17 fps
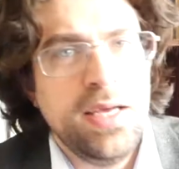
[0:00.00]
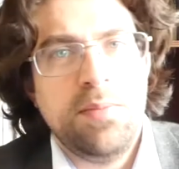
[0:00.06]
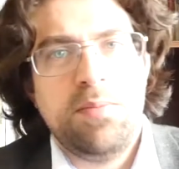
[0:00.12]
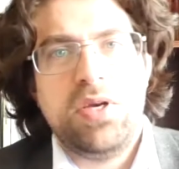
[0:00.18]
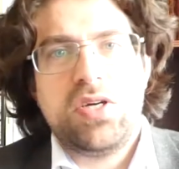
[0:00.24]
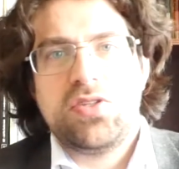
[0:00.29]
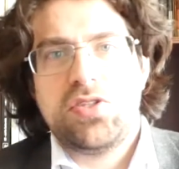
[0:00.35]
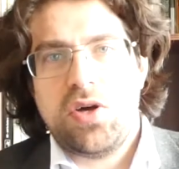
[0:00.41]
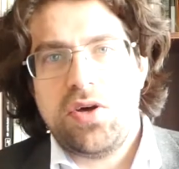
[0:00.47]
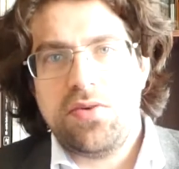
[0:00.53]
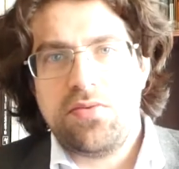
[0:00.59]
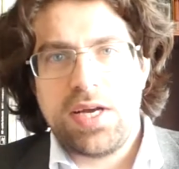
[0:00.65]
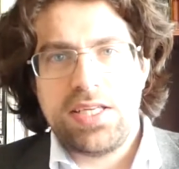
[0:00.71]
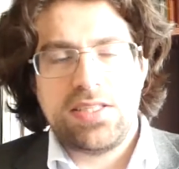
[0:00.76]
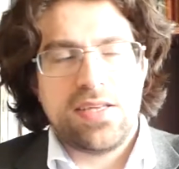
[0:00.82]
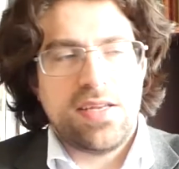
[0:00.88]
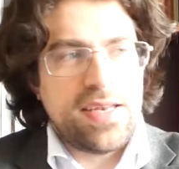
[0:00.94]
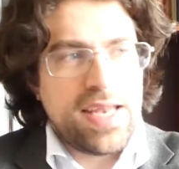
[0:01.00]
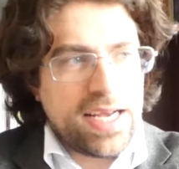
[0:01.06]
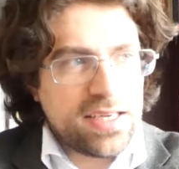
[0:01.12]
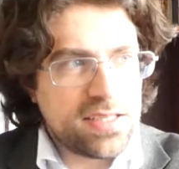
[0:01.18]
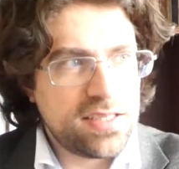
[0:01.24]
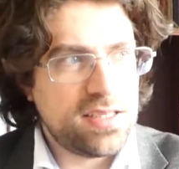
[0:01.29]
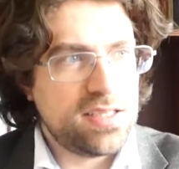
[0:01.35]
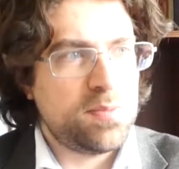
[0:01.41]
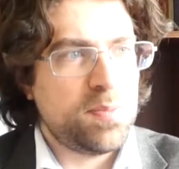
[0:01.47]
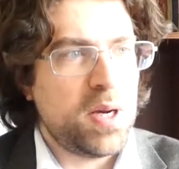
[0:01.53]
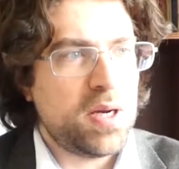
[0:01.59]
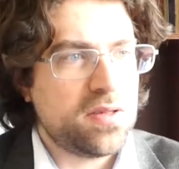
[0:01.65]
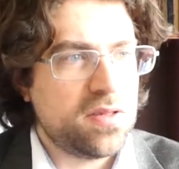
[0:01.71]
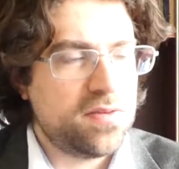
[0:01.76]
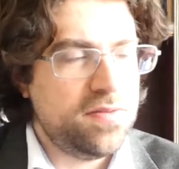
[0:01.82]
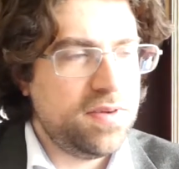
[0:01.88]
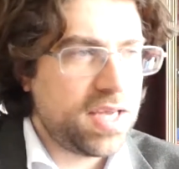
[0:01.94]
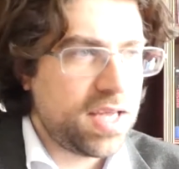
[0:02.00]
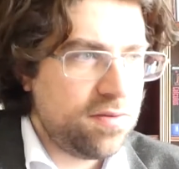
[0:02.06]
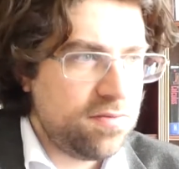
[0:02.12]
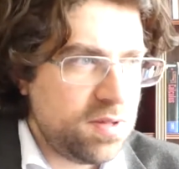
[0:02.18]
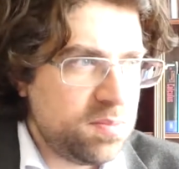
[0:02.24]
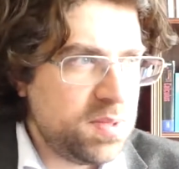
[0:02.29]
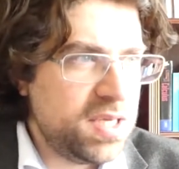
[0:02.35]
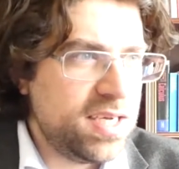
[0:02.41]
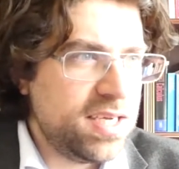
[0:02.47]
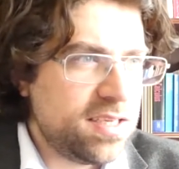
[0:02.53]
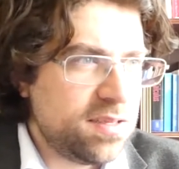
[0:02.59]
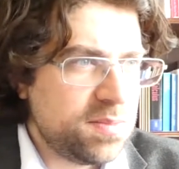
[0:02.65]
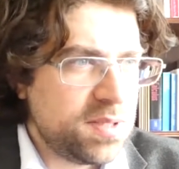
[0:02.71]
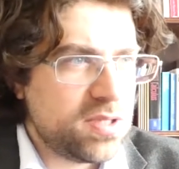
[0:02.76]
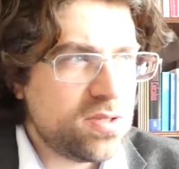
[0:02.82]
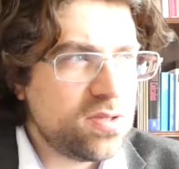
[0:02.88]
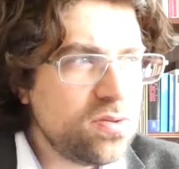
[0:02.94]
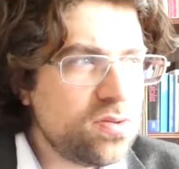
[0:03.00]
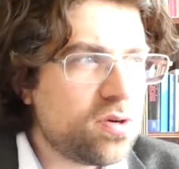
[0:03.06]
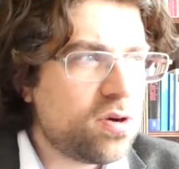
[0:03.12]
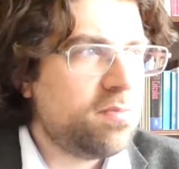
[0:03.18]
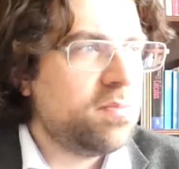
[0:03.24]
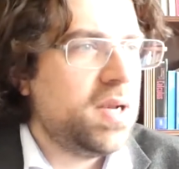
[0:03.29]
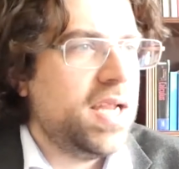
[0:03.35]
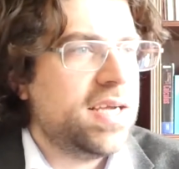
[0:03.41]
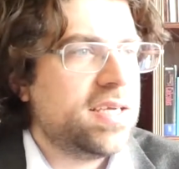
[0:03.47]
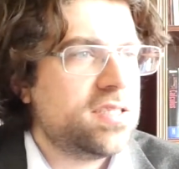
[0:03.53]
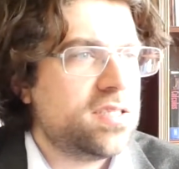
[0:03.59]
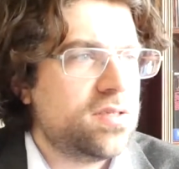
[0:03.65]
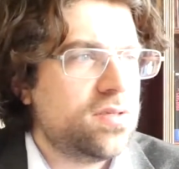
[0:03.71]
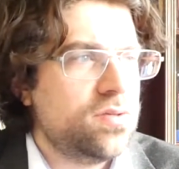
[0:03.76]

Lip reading: because otherwise the next SPARQL query will be a little bit too complex